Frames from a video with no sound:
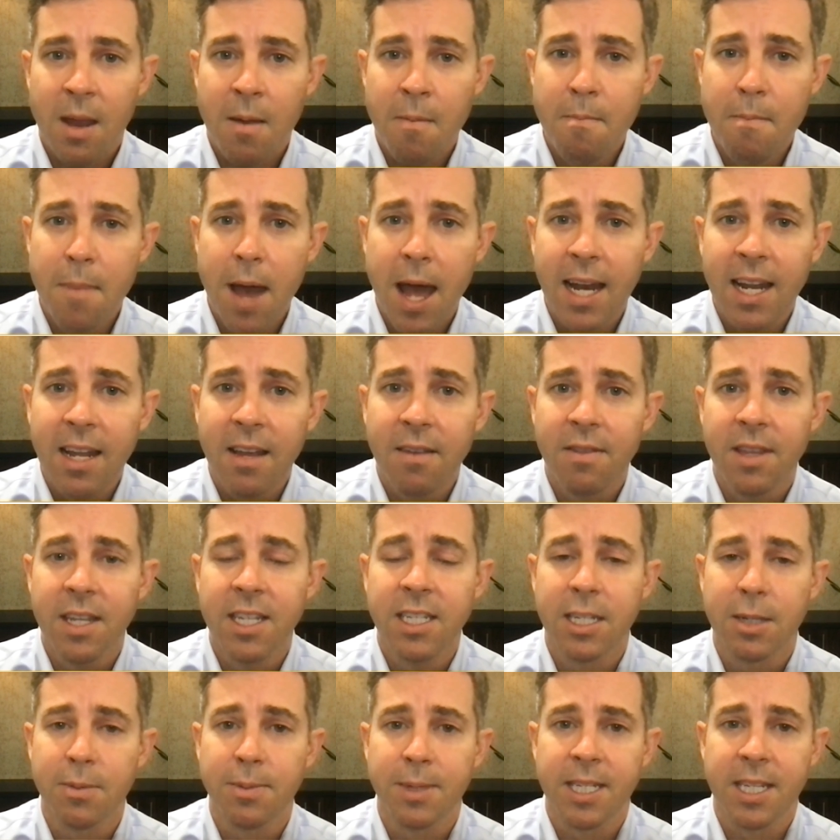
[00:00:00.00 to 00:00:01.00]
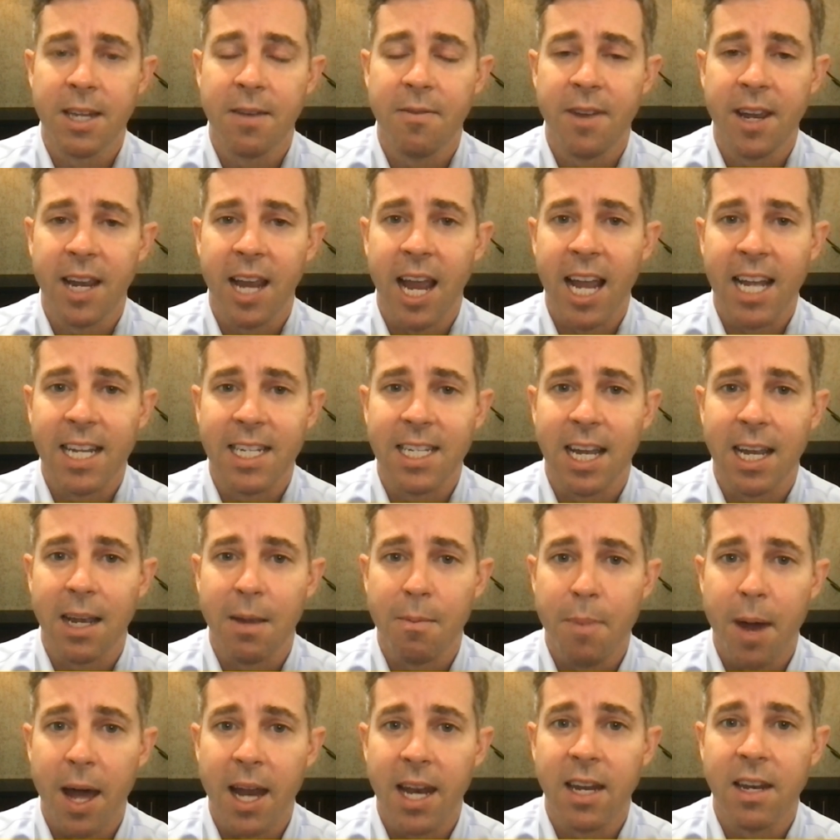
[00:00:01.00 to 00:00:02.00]
many of these specific
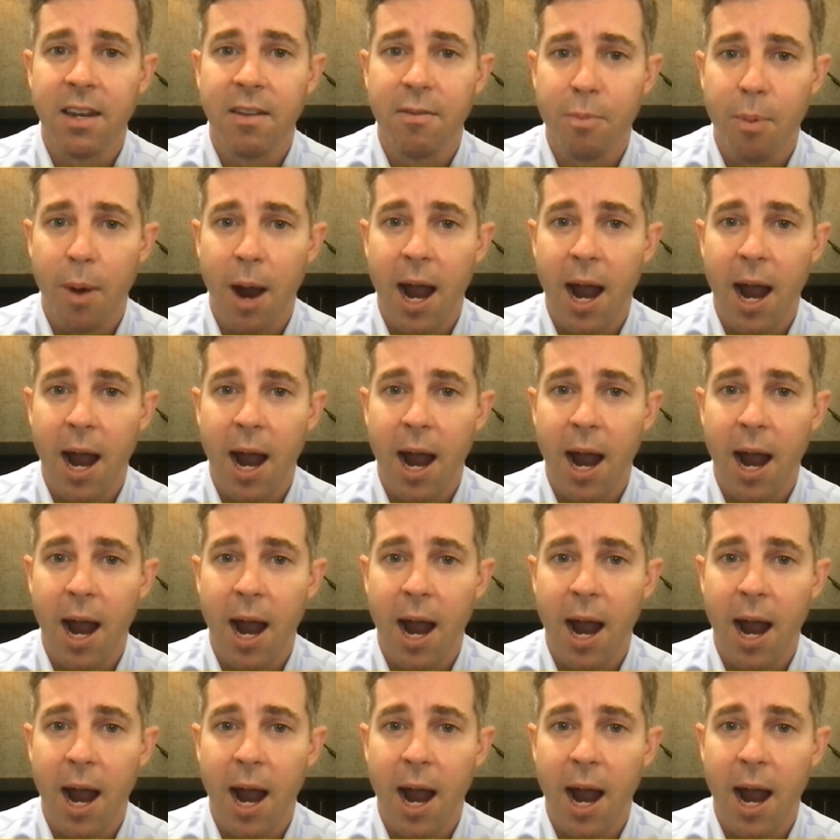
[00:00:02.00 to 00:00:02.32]
anti-competitive